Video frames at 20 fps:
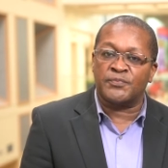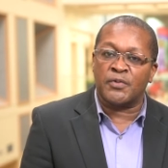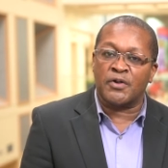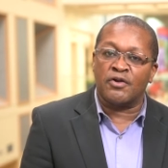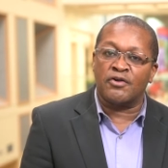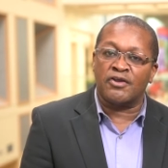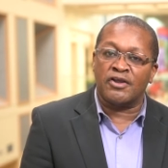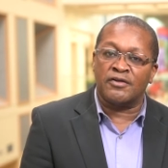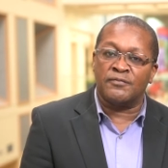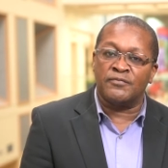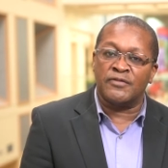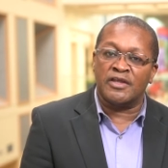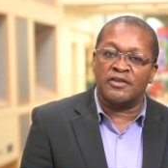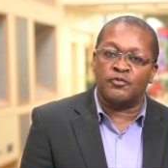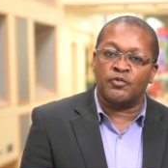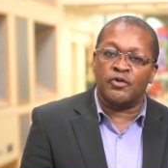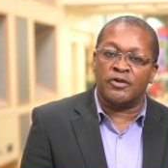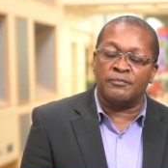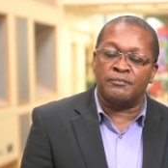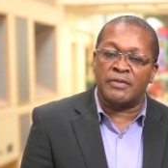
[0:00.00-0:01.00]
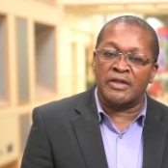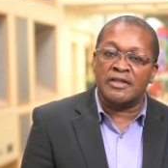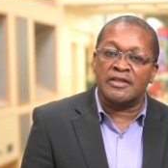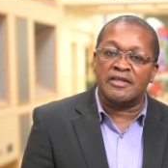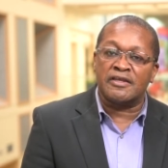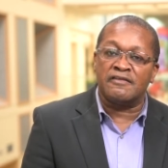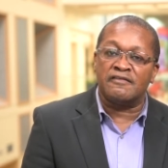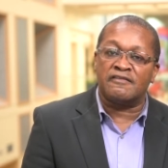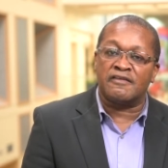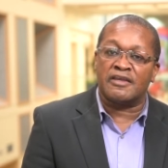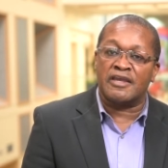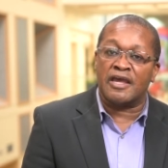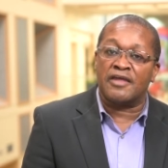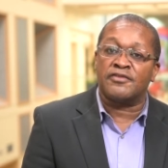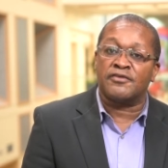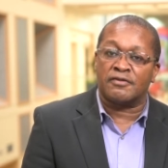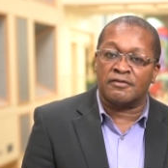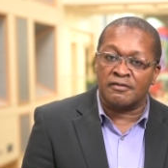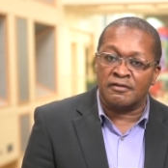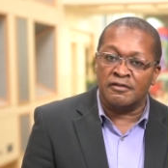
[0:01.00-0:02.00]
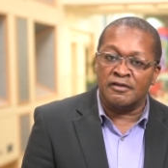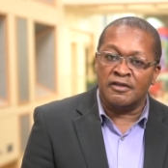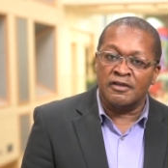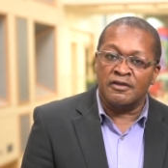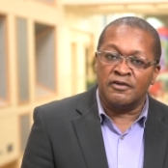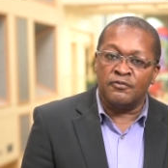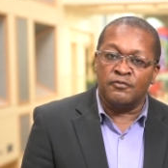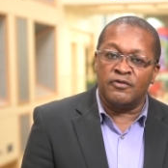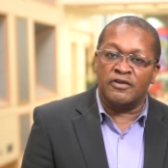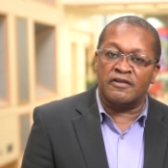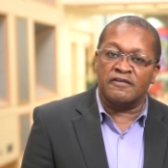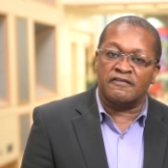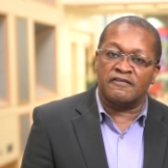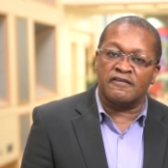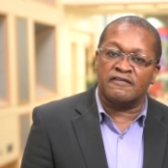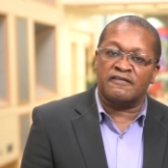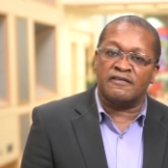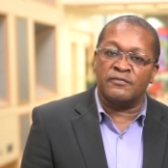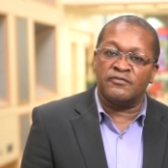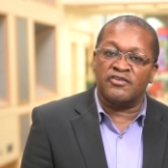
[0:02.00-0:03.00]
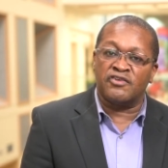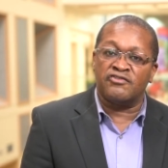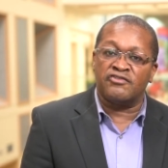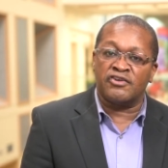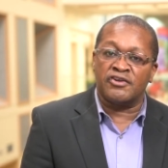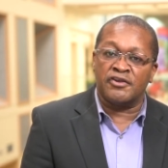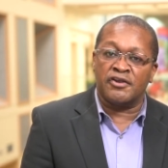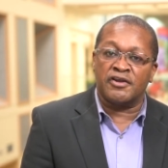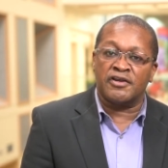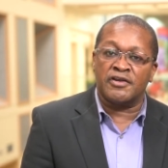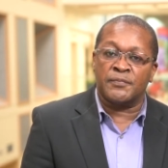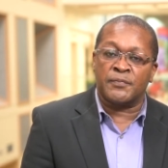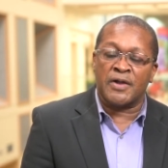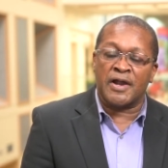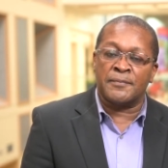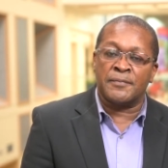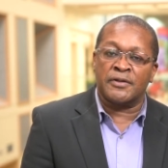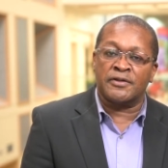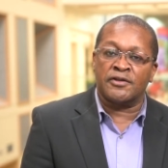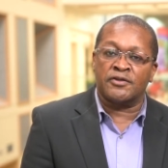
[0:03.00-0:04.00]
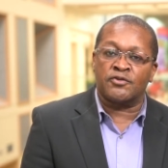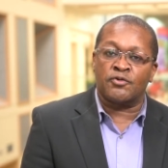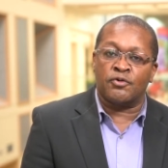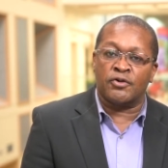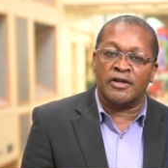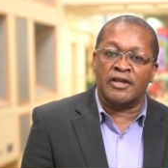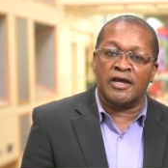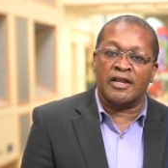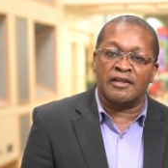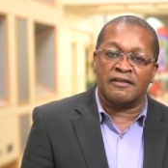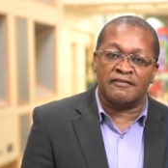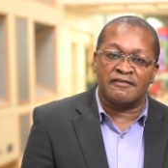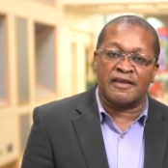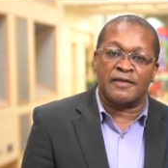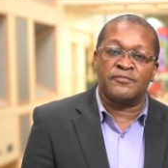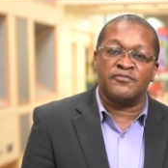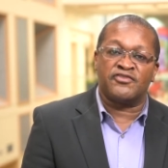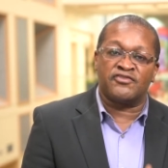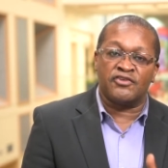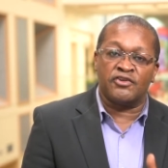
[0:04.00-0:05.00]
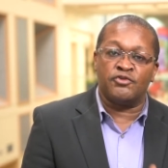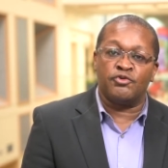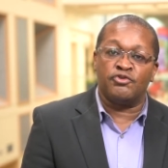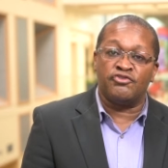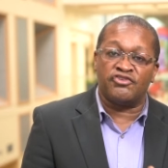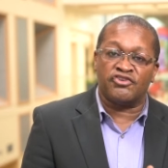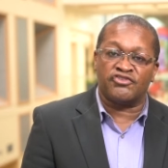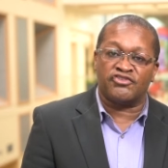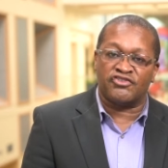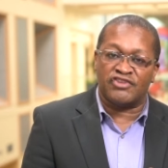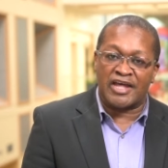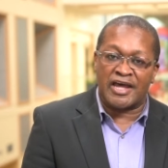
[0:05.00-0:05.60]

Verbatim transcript: program that we're building together with the systems engineering department at Cornell attempts to do just